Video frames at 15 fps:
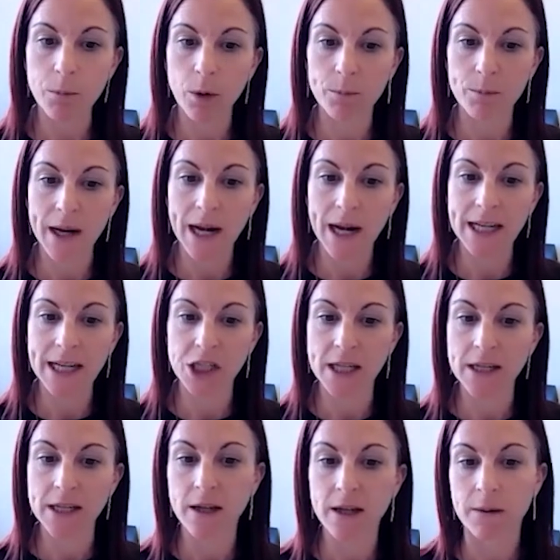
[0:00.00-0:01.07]

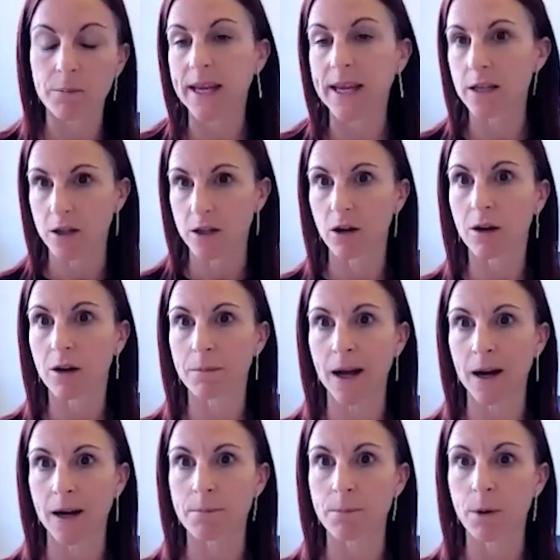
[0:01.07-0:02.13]
population compared to
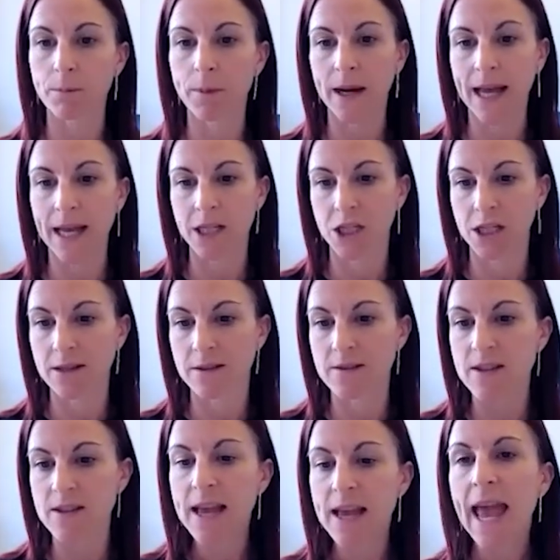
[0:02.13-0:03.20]
non-Māori populations.